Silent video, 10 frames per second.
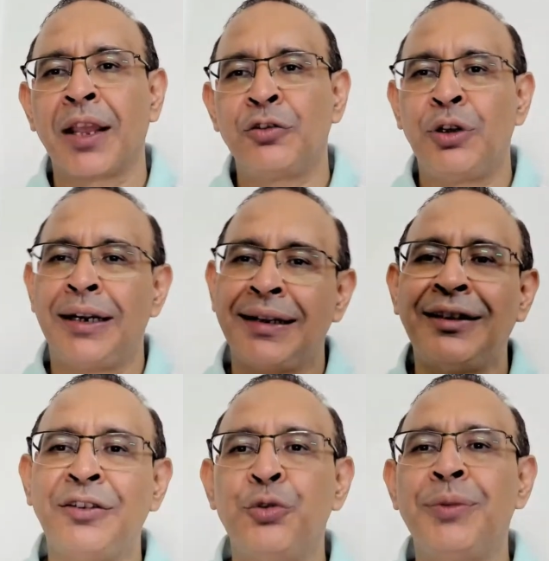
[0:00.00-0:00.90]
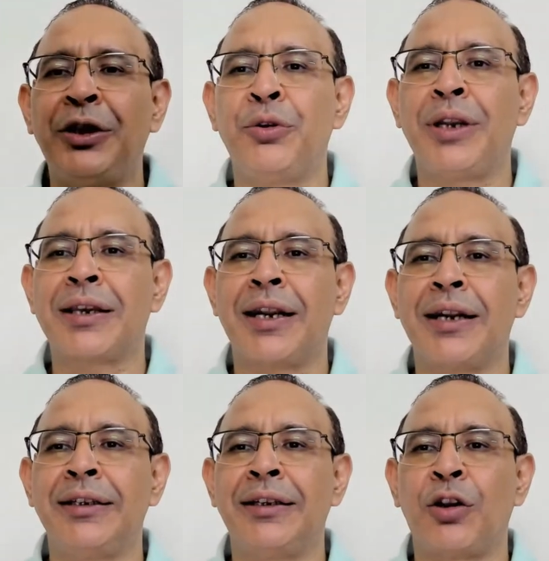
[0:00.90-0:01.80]
So let us assume that urea,
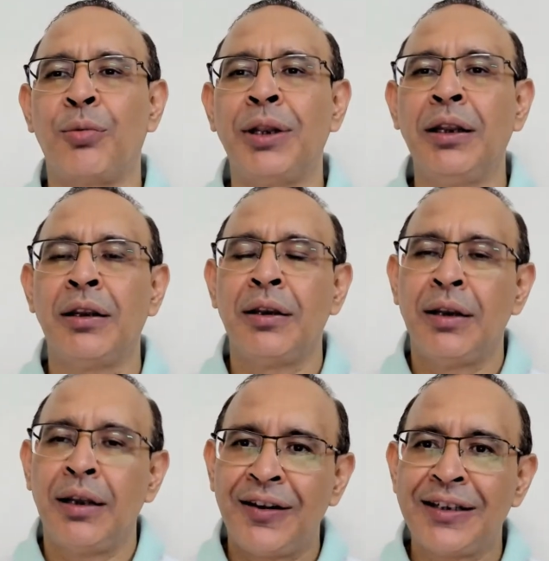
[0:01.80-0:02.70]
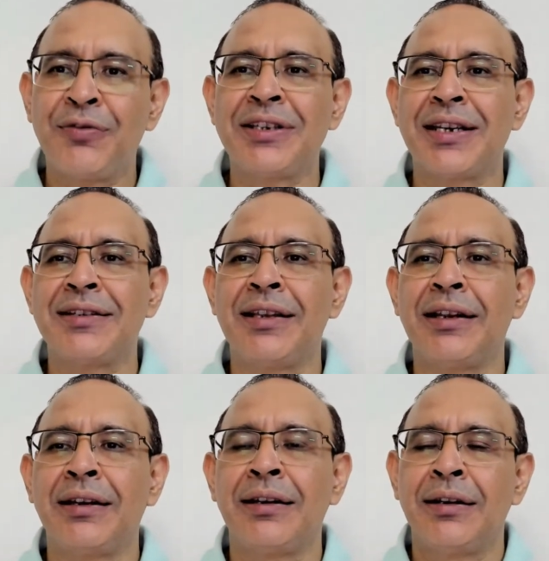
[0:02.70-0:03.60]
creatinine are normal. First, we change
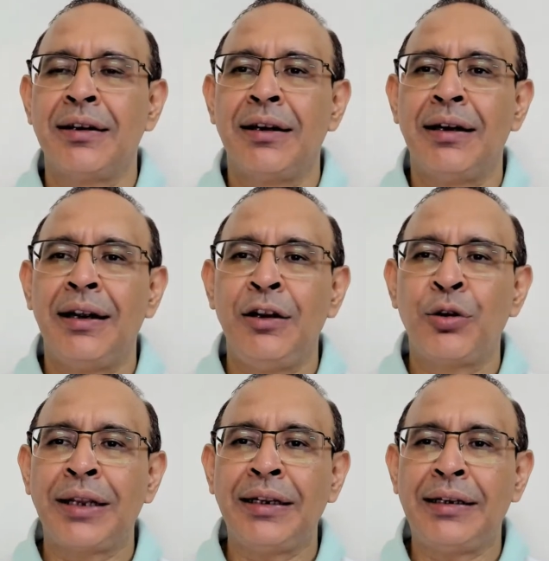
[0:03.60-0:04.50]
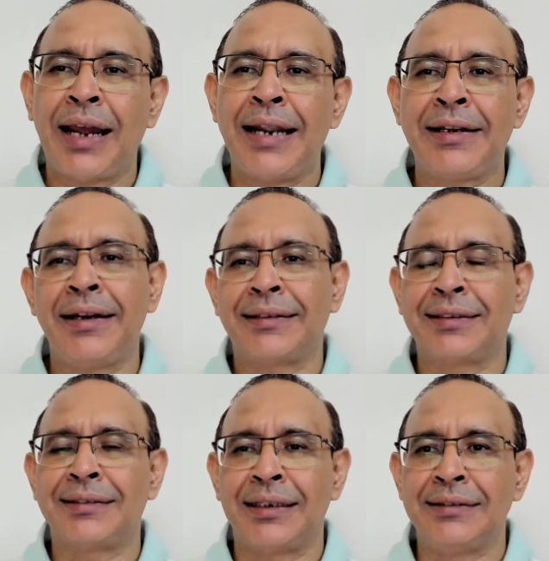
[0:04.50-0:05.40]
the, look at the diet and
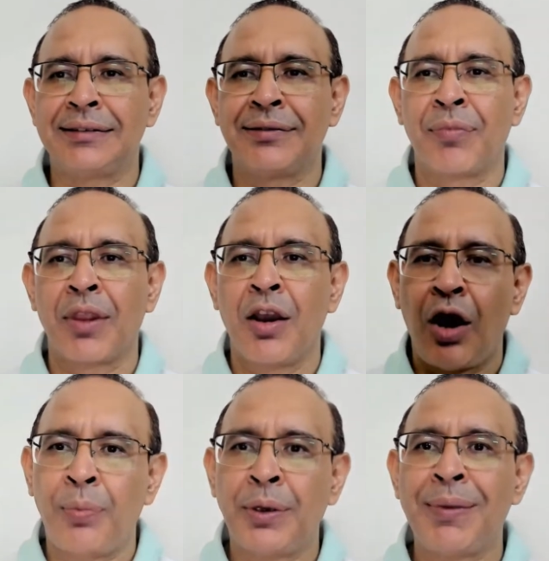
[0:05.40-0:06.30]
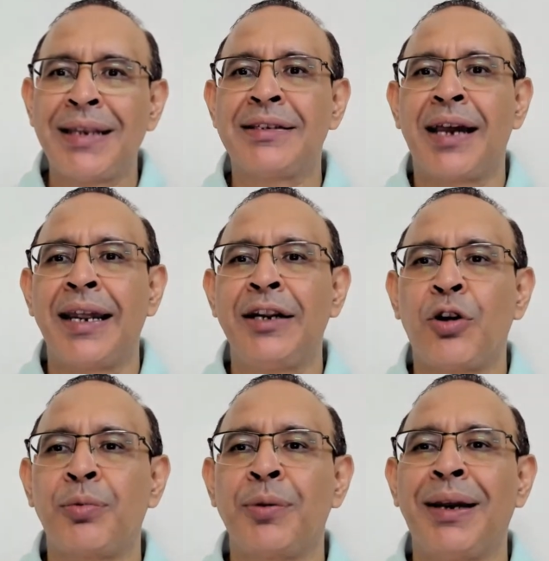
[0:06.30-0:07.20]
exercise. Optimize diet,
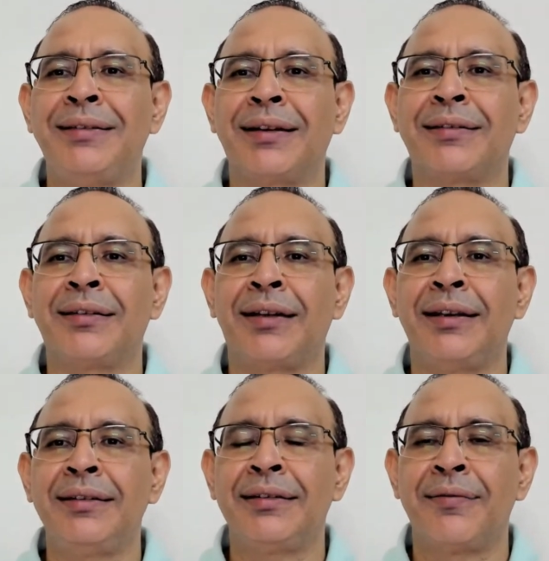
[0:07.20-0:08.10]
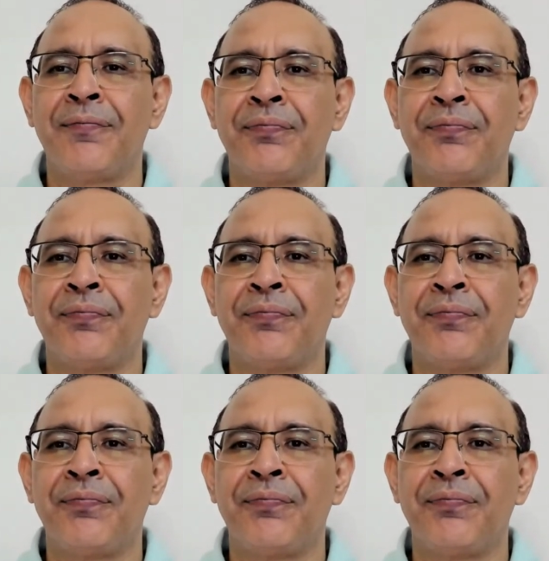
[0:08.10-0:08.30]
optimize exercise.